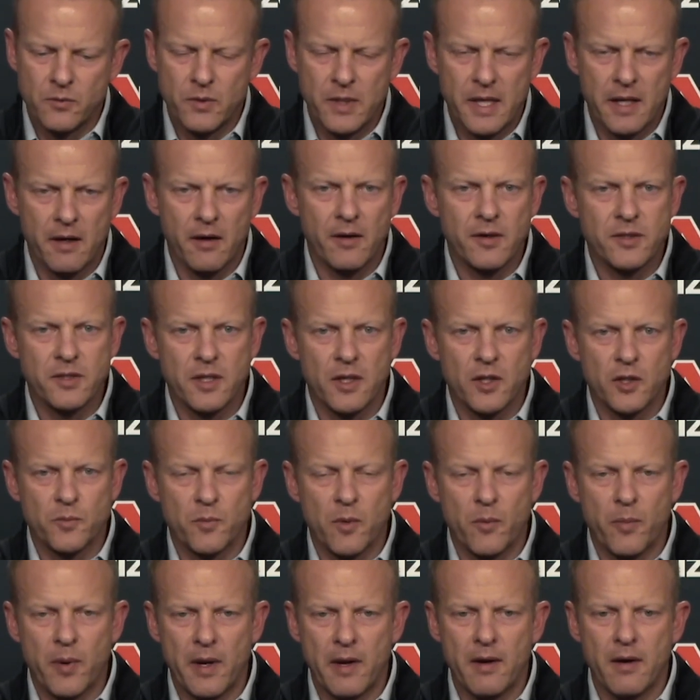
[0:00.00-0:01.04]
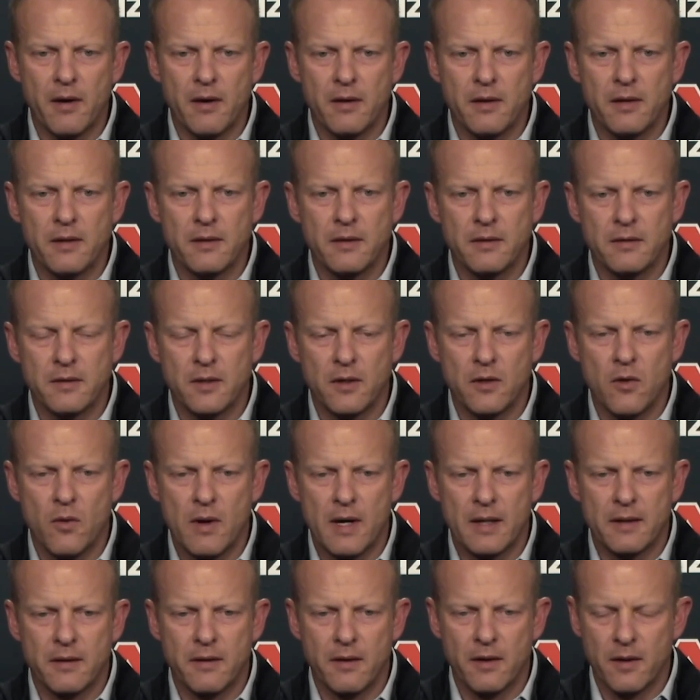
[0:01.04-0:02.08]
get ourselves prepared to go
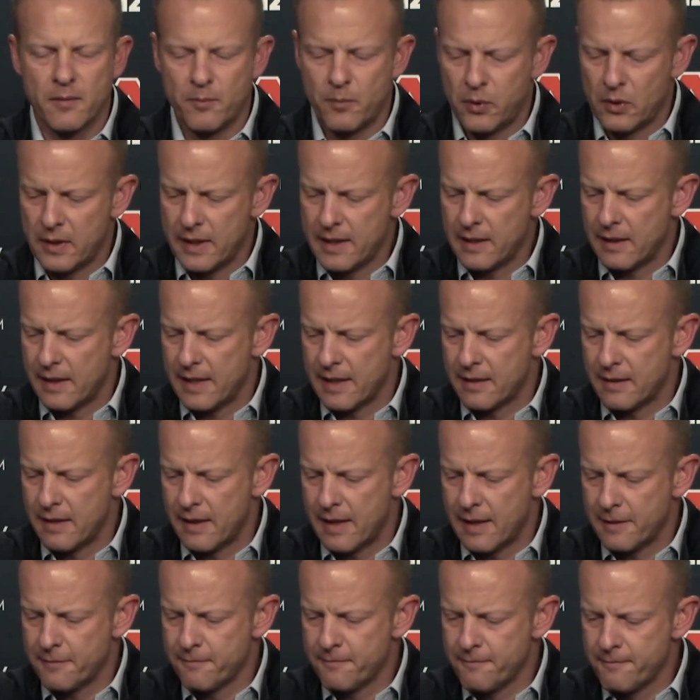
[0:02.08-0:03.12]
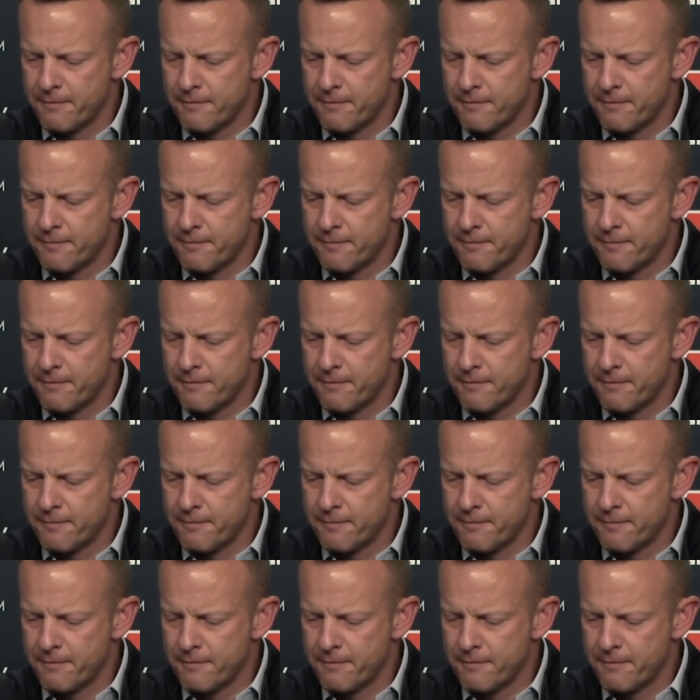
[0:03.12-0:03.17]
out there and play like that